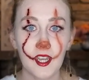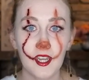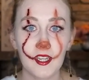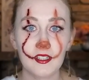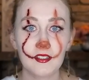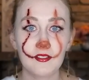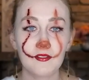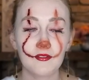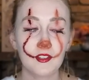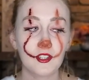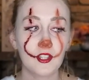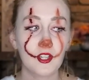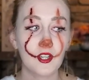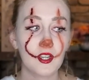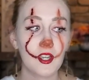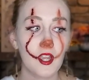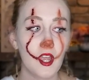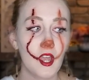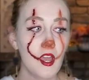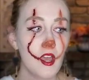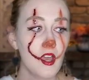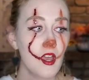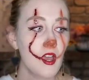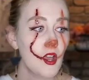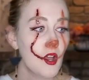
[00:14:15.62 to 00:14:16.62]
look,
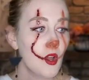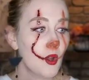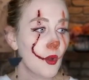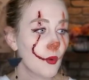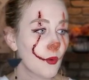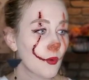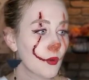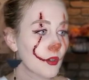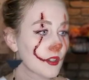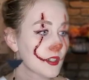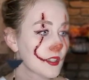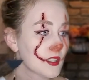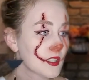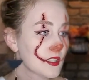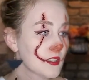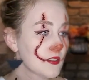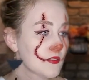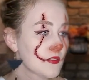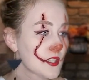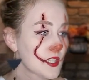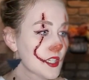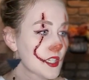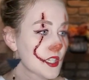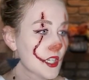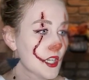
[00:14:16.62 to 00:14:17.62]
or
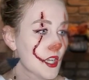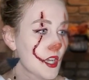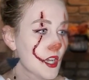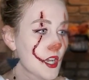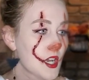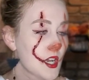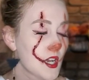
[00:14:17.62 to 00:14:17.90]
even